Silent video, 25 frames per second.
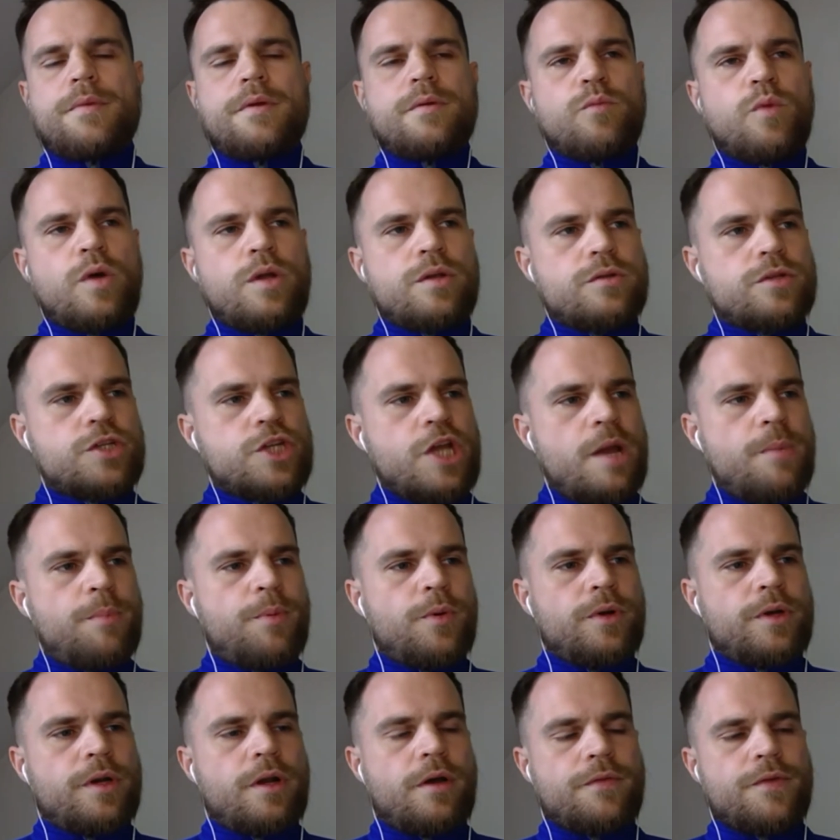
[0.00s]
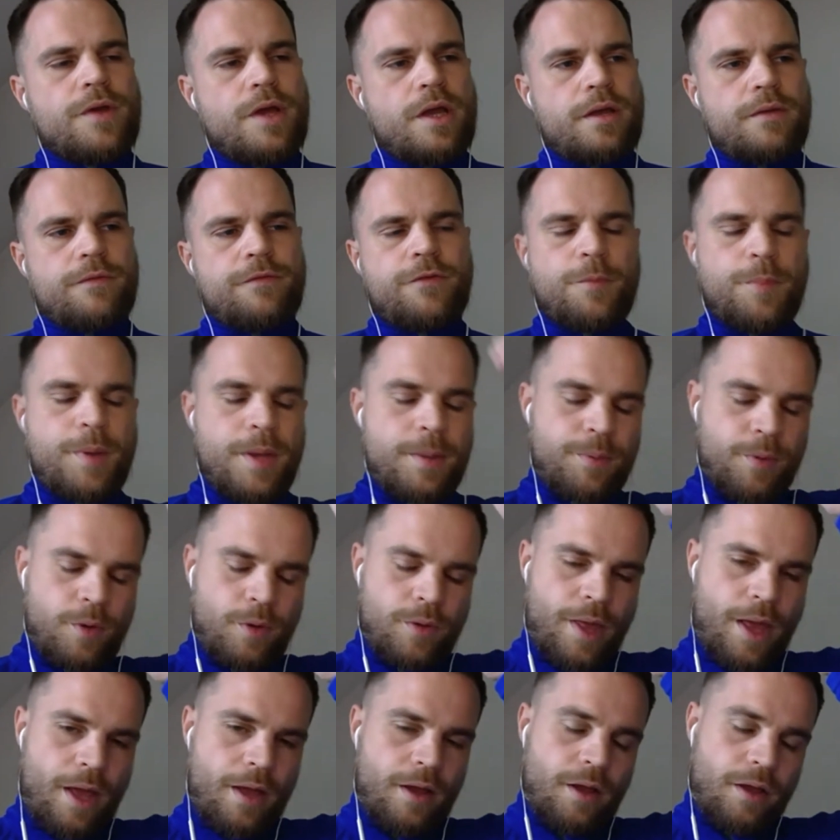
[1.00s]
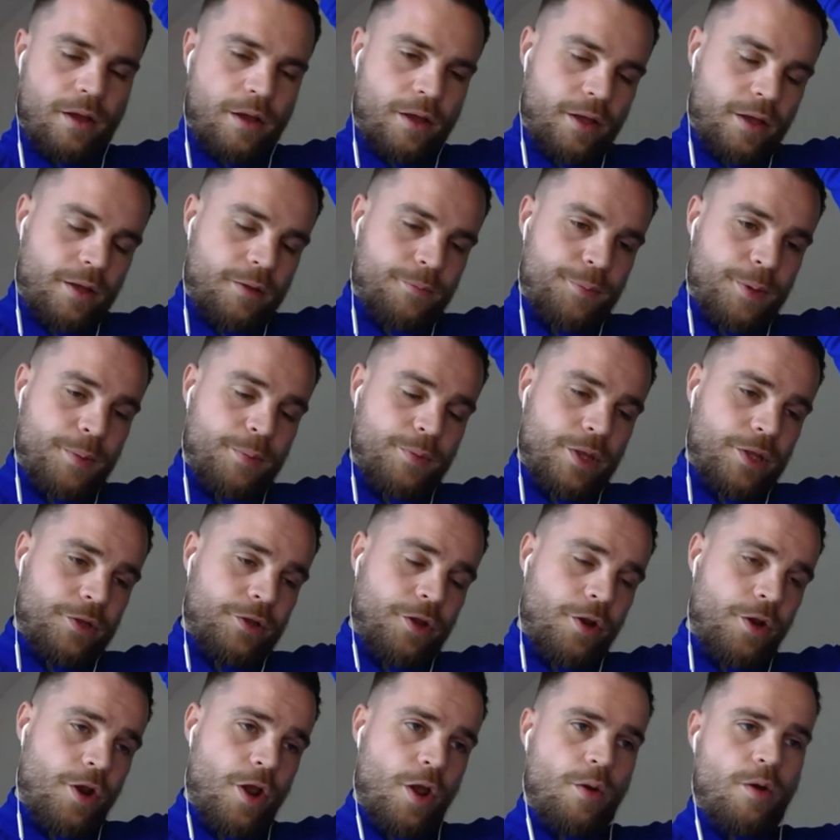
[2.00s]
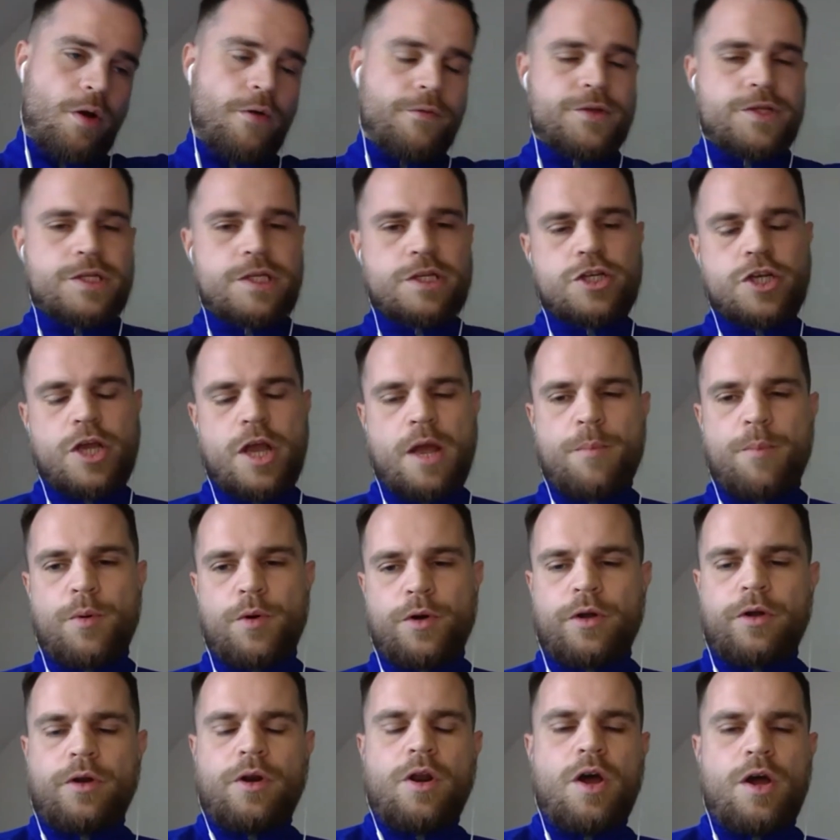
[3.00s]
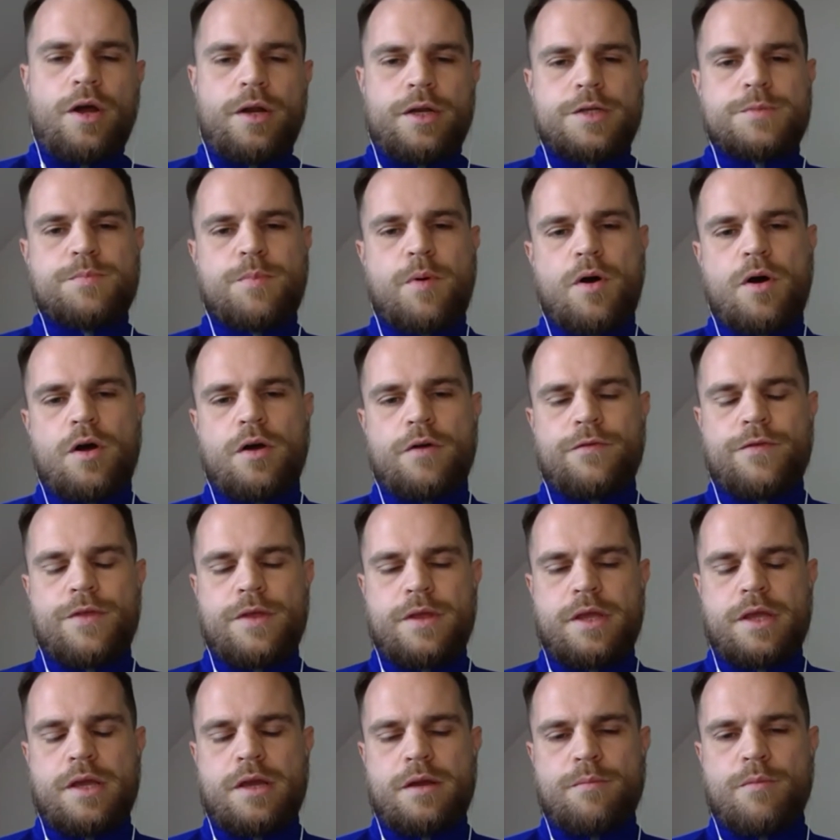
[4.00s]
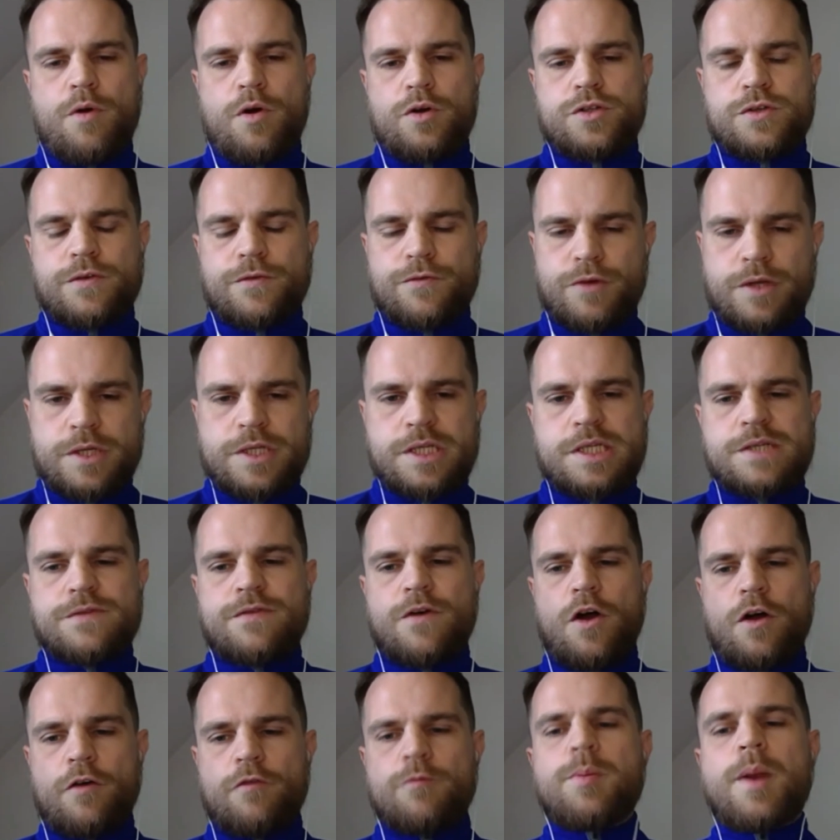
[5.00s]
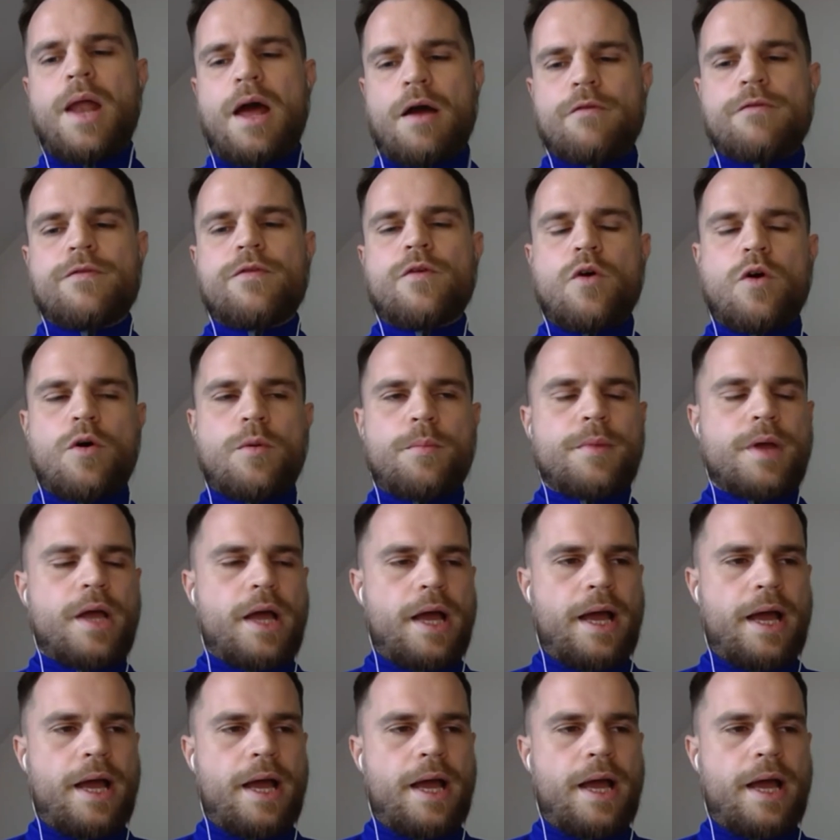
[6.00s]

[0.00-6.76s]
Well, SharePoint, for people that don't know, obviously SharePoint Online is part of the Microsoft 365 platform,